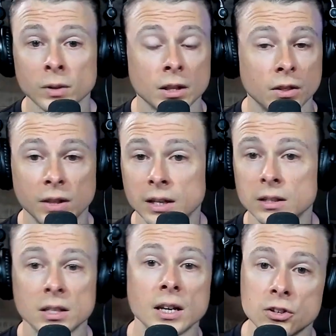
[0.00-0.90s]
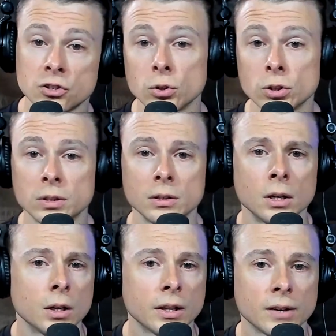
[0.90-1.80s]
things and issues
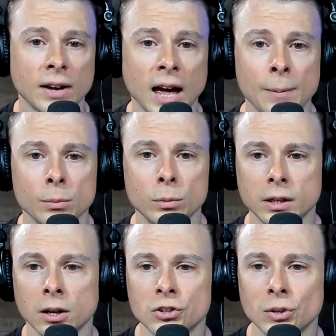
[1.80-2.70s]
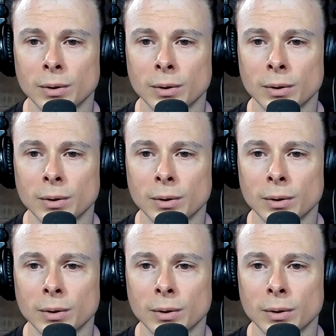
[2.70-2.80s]
that have happened with the country.